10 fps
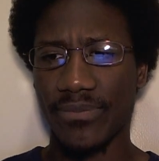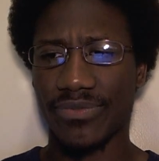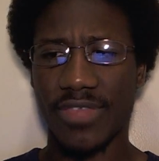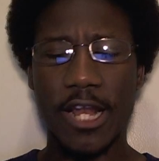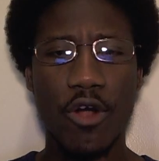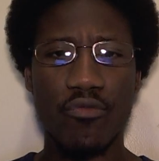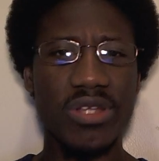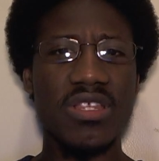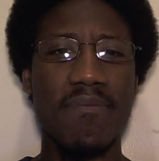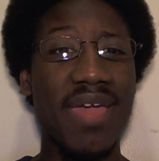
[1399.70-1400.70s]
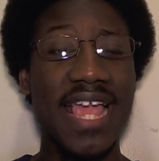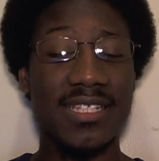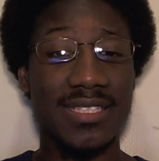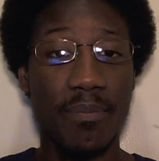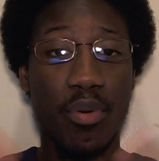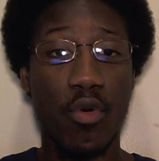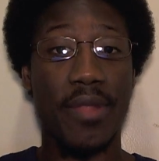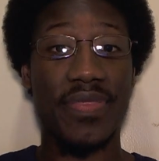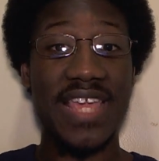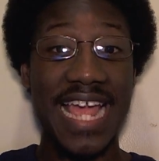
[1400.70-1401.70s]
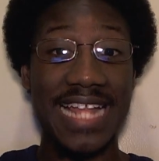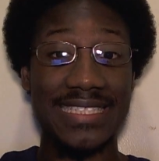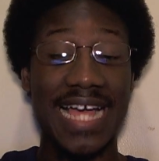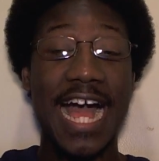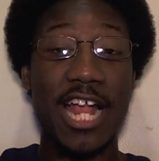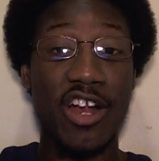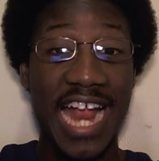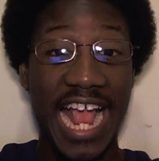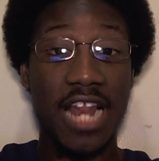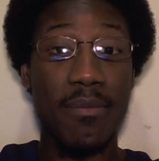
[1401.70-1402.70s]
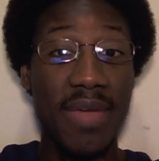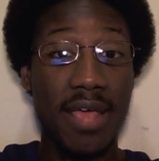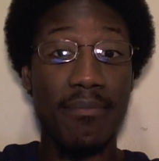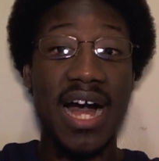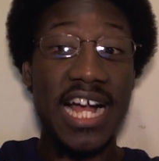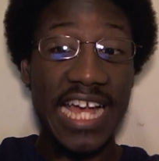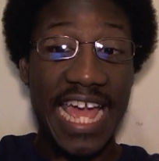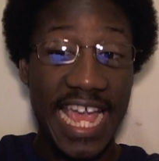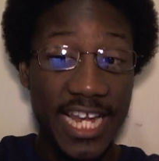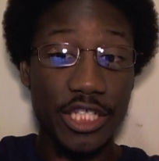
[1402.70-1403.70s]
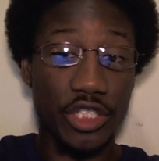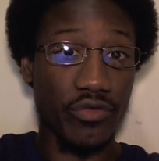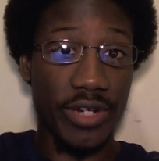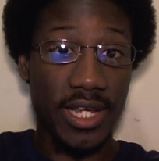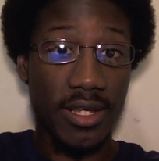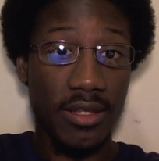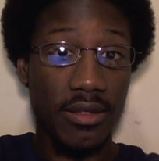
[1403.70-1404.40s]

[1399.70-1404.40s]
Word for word: They don't really mean support the entire anime and manga industry.